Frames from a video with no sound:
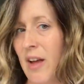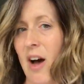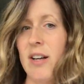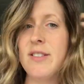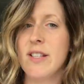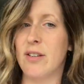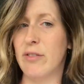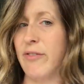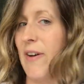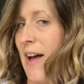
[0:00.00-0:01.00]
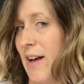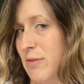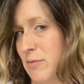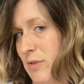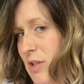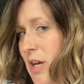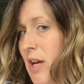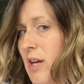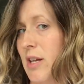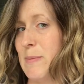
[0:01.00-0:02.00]
I still found,
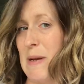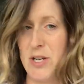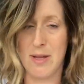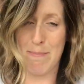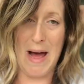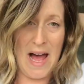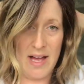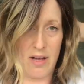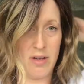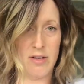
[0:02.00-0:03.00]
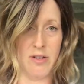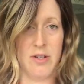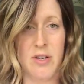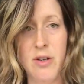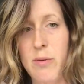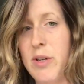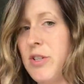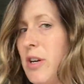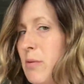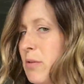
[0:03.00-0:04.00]
especially at the back, which
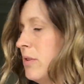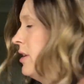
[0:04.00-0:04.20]
I will